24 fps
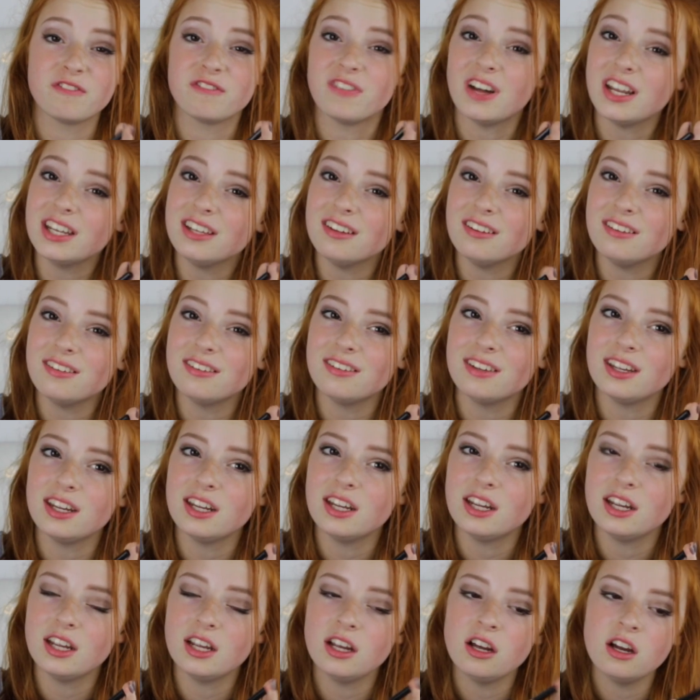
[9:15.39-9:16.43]

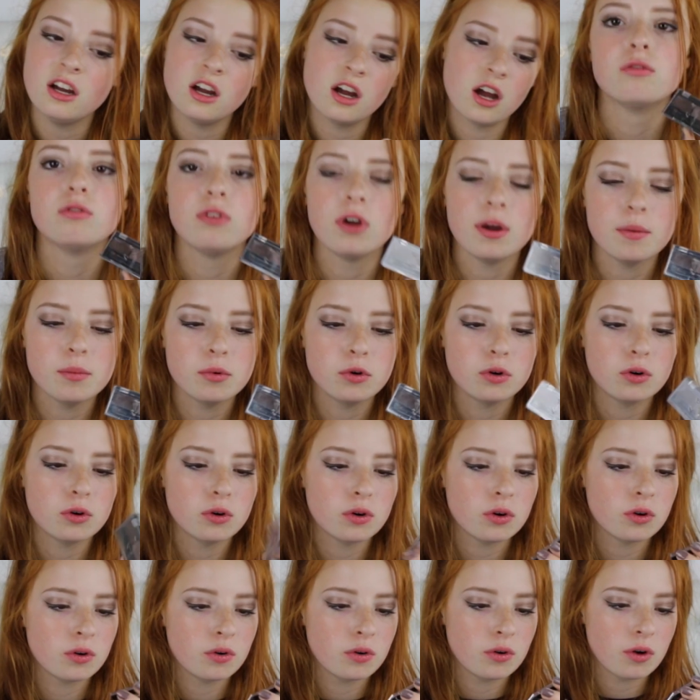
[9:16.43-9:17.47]
fancy.
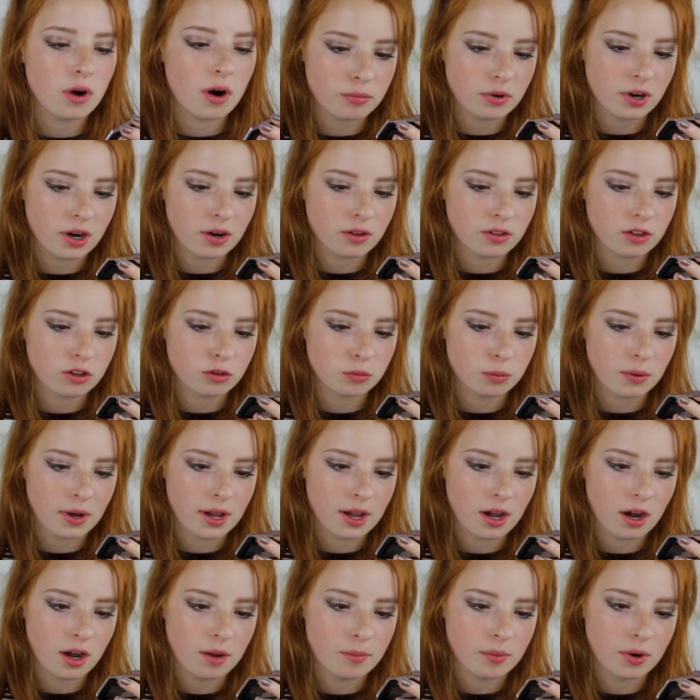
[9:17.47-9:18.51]
Rimmel Brow This
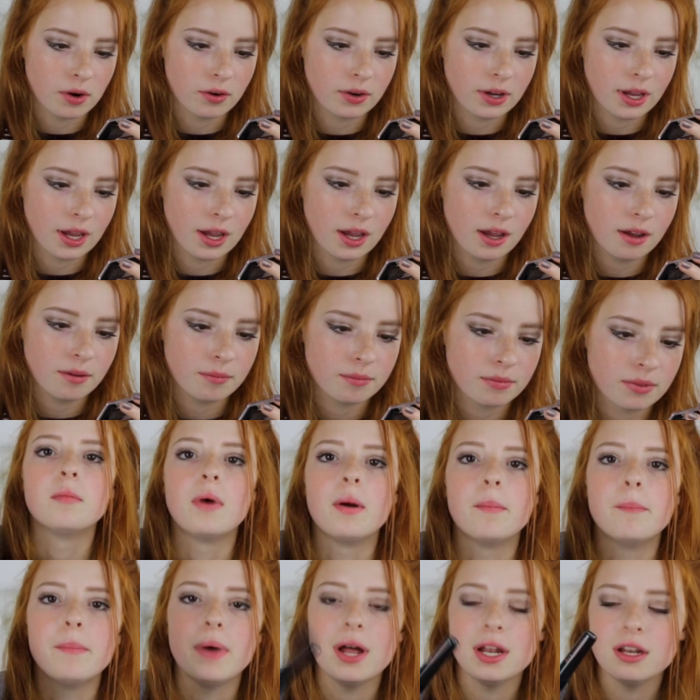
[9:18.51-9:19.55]
Way eyebrow kit.
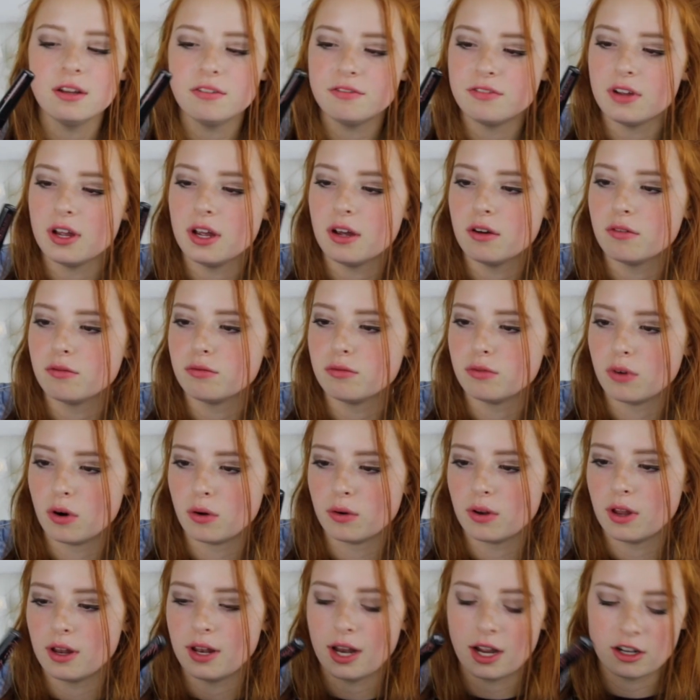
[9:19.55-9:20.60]
My Benefit
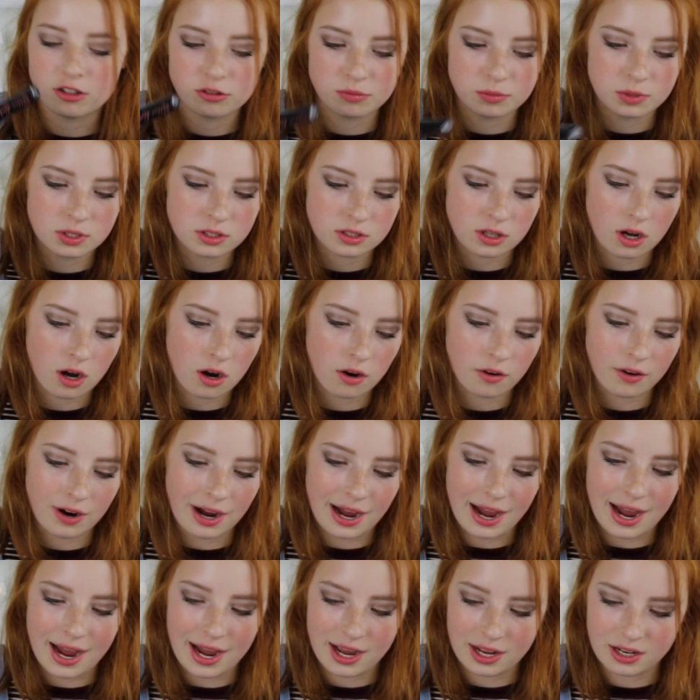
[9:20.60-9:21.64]
roller lash
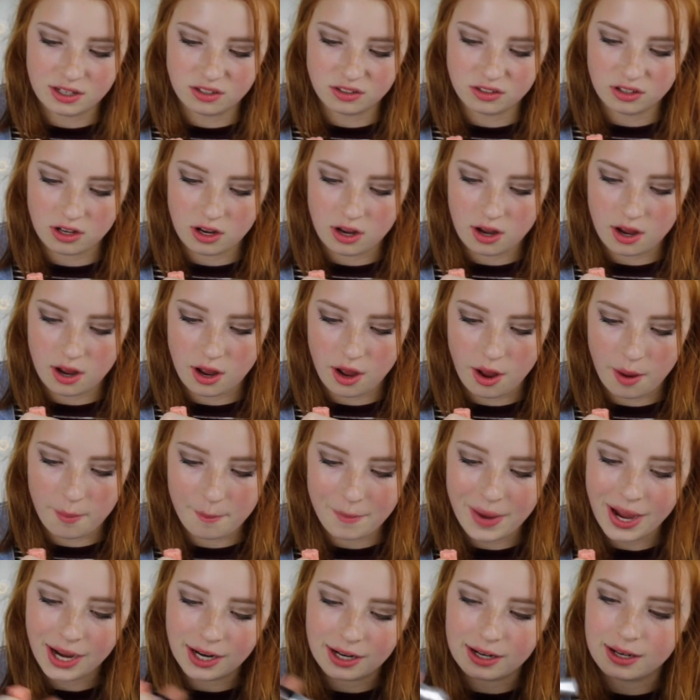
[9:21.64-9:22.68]
mascara and a
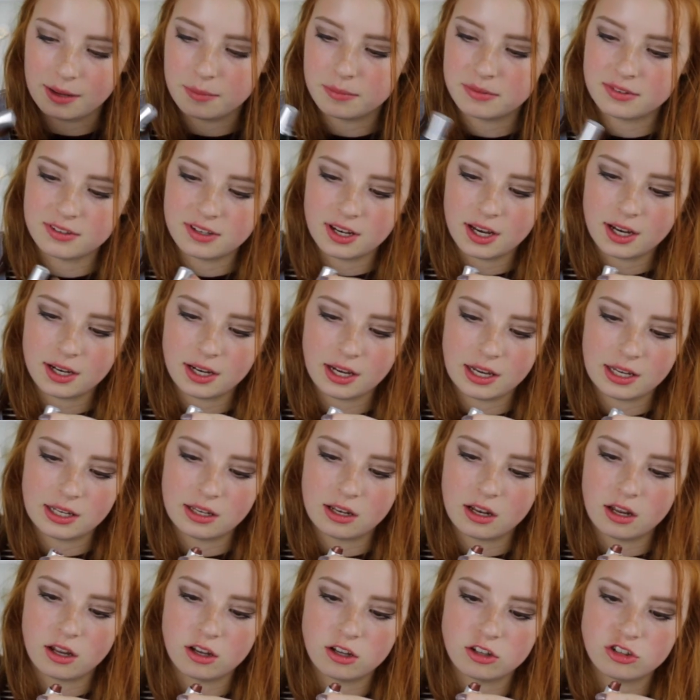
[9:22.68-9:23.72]
MAC lipstick
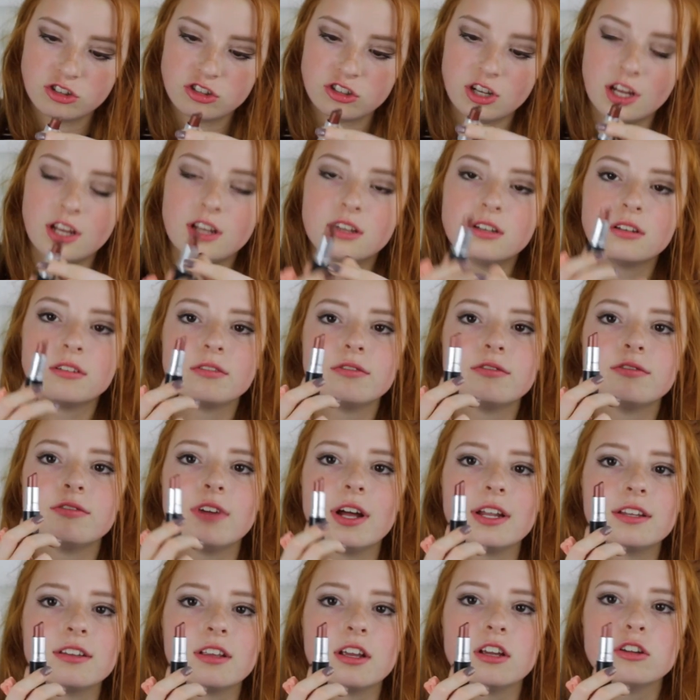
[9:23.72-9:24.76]
in the shade
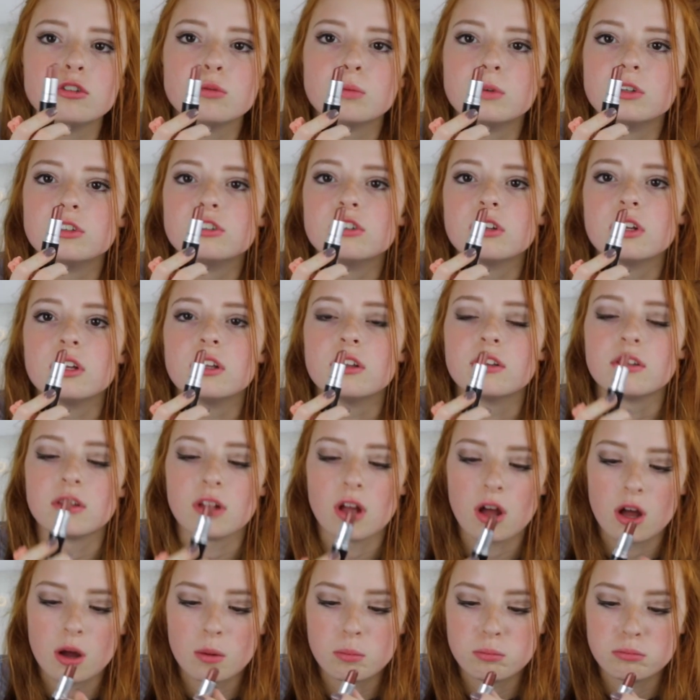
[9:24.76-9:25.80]
Fetish, which is
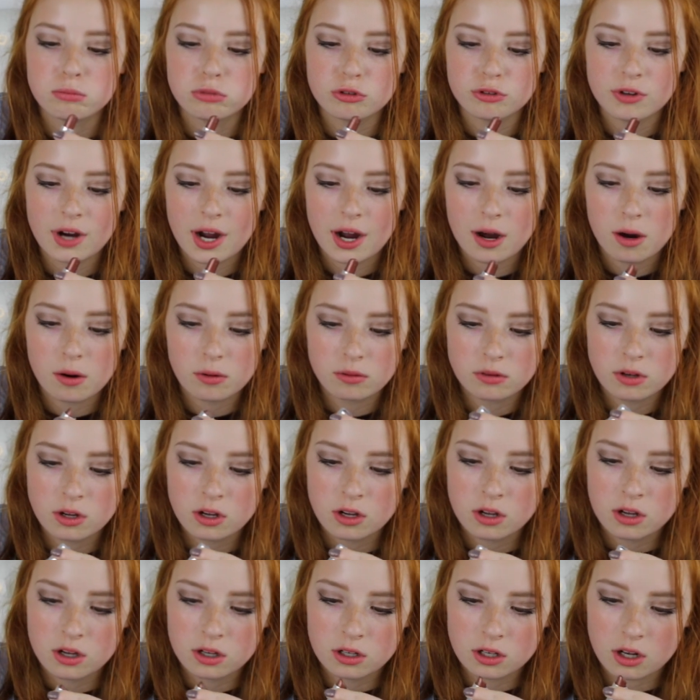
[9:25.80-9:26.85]
a brown
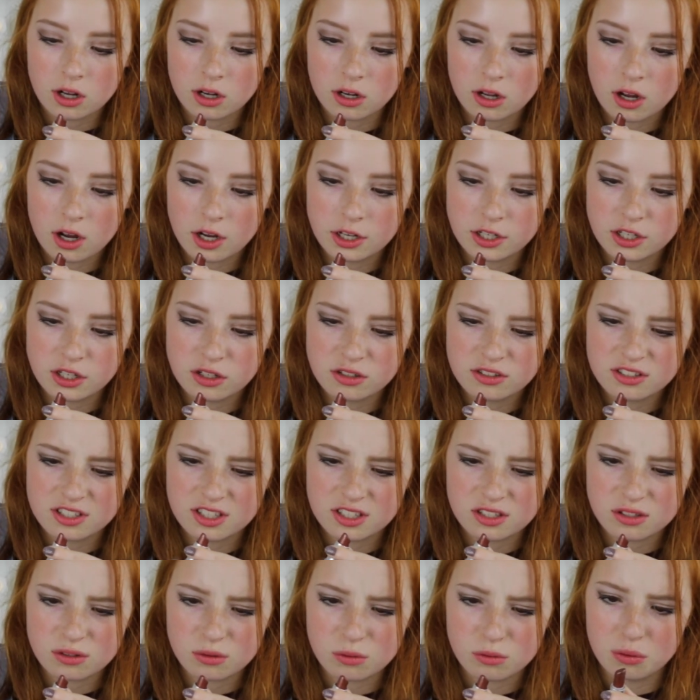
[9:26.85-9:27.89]
colour. I use
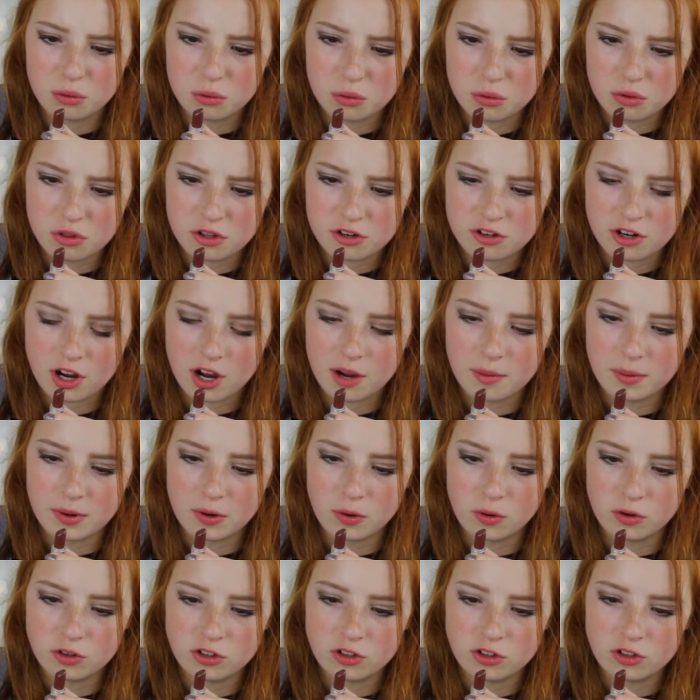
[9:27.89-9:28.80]
this all the time in